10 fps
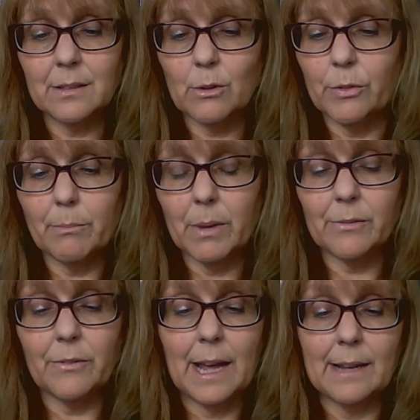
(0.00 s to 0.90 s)
on the
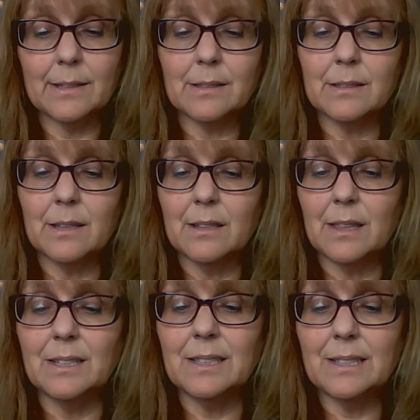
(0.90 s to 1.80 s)
mudflats.
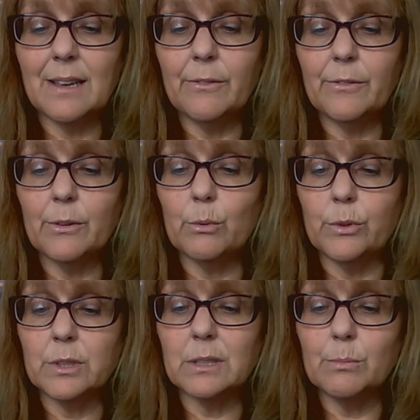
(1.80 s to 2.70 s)
They sieve all
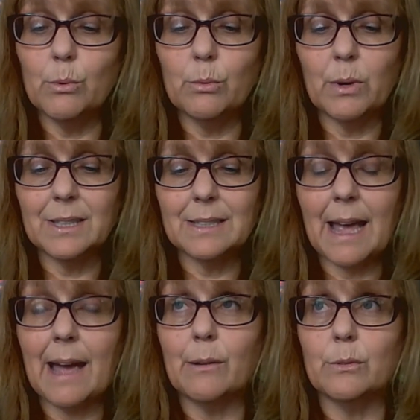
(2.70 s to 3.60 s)
the small ones
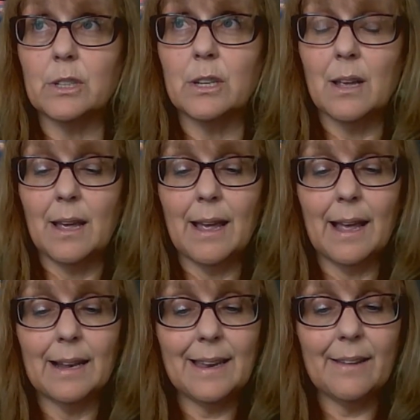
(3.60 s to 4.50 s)
out
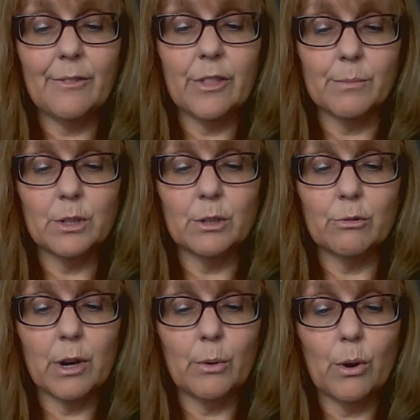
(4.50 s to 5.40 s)
and leave them to
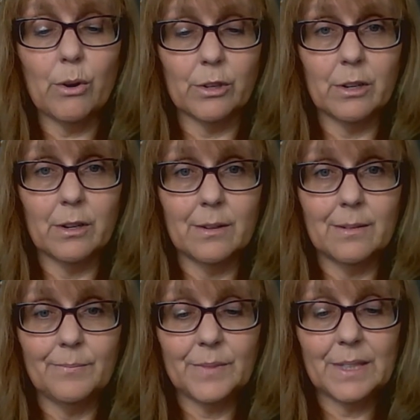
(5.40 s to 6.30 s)
grow on,
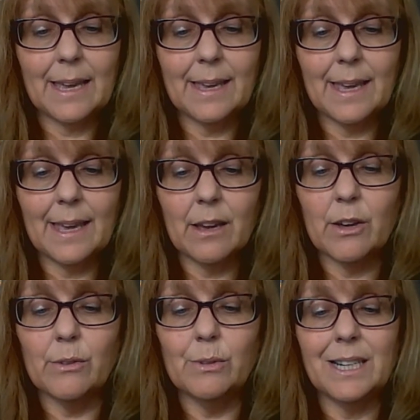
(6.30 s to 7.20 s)
taking
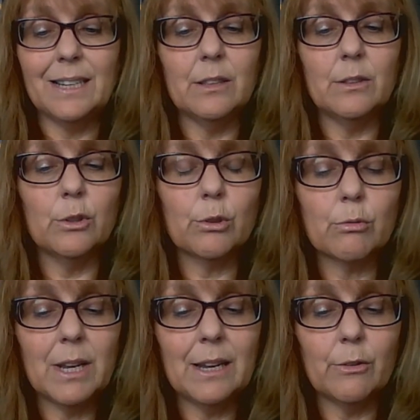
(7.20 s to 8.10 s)
only the
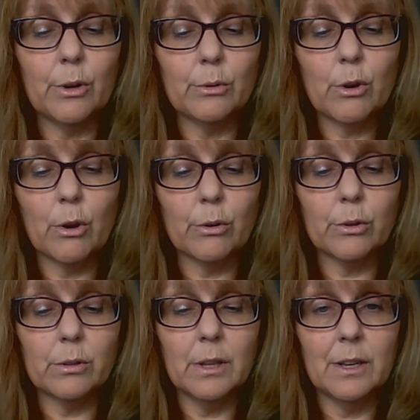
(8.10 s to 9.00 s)
3-year-old
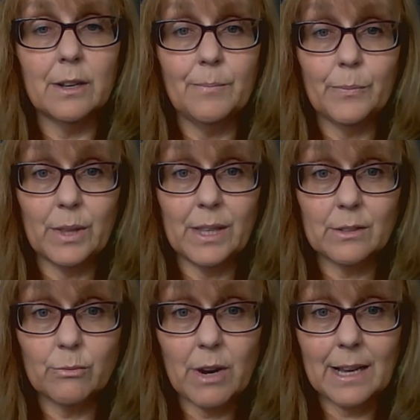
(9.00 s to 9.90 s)
cockle, with
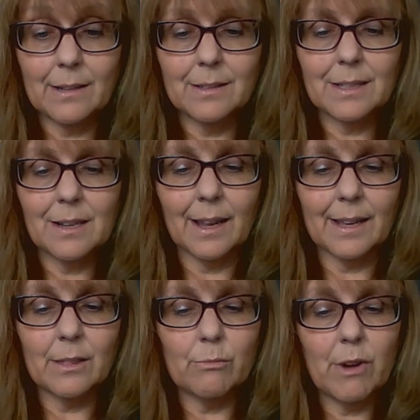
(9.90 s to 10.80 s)
its rings
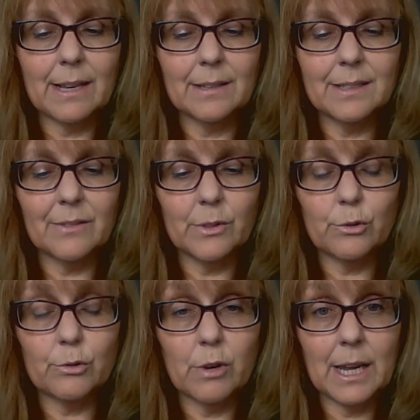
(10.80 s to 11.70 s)
like the rings of a
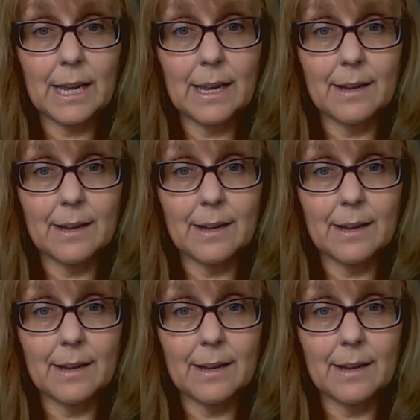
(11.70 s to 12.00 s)
tree.